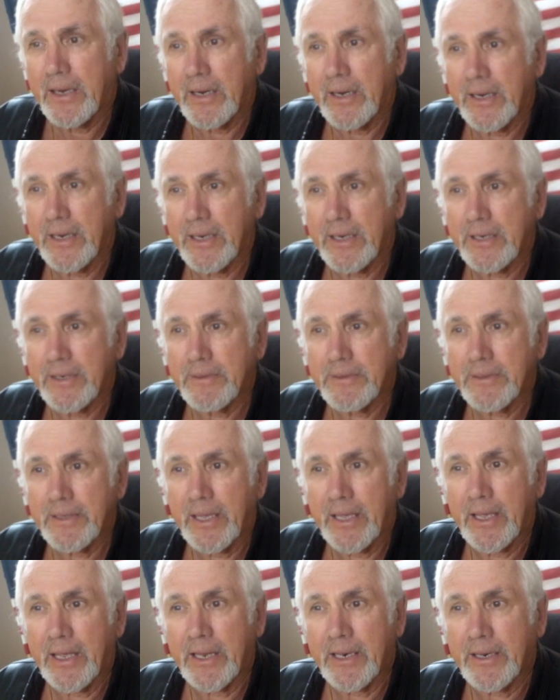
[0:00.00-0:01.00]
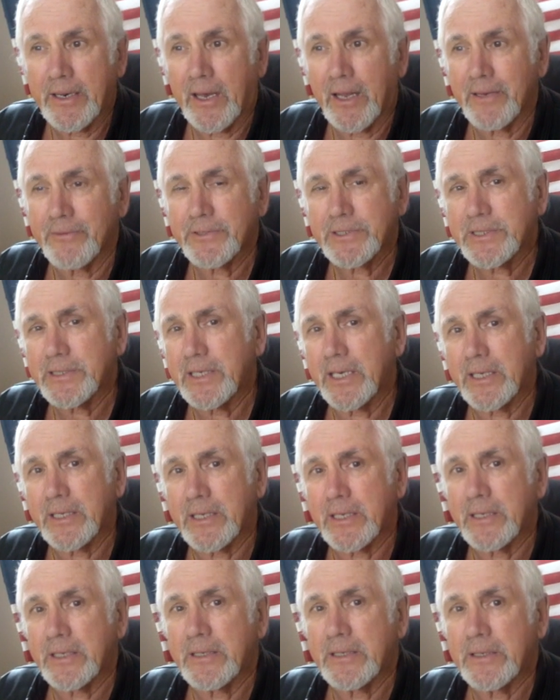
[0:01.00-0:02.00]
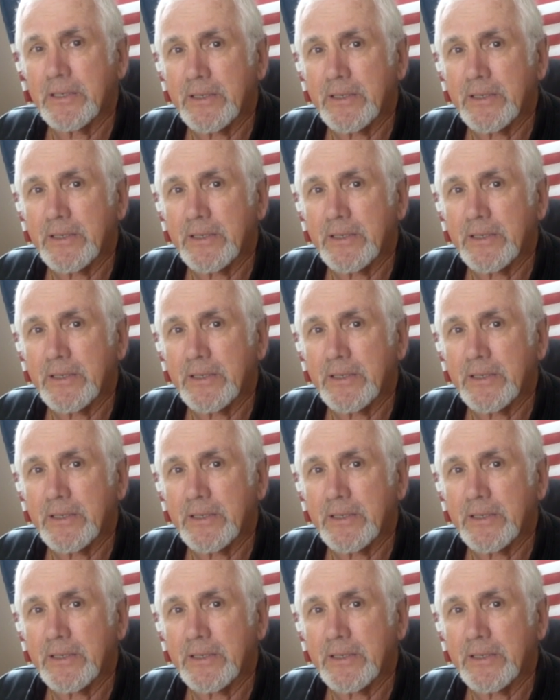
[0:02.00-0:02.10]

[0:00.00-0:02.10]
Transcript: Uh, and all of a sudden,